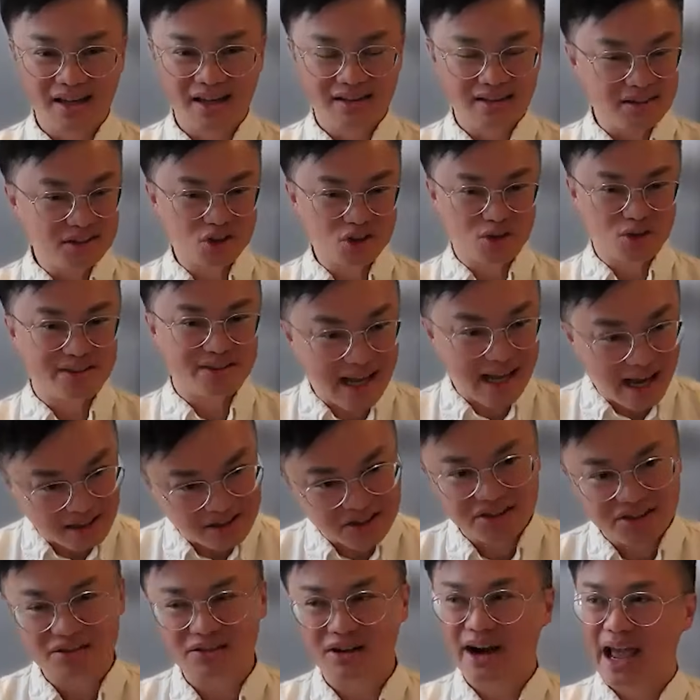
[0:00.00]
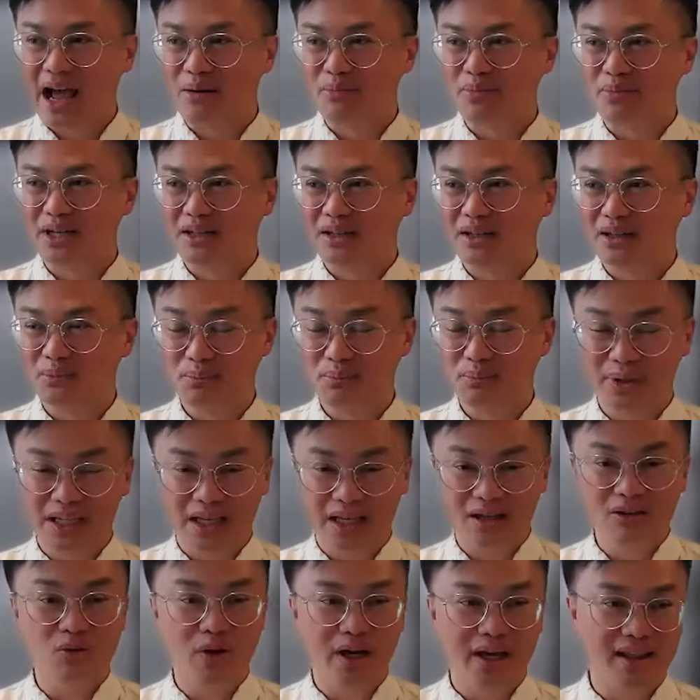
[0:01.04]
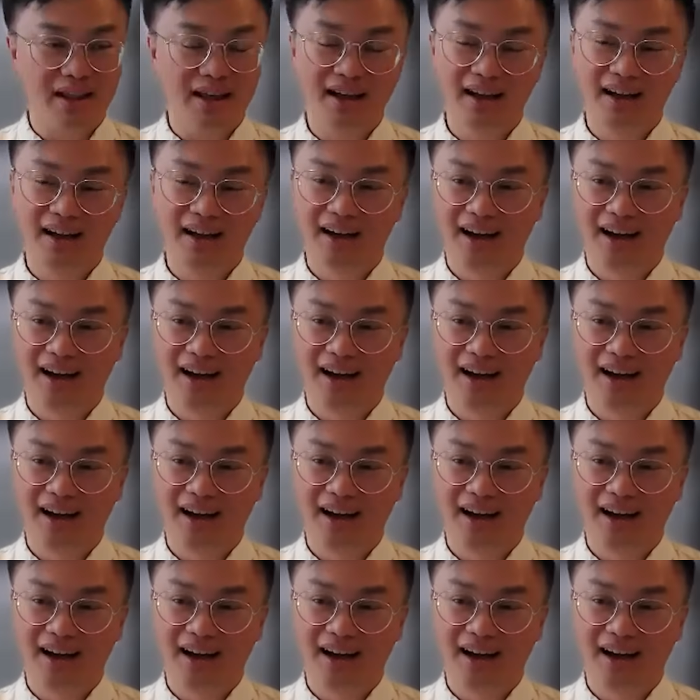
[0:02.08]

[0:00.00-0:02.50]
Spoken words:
these transactions were happening to begin with,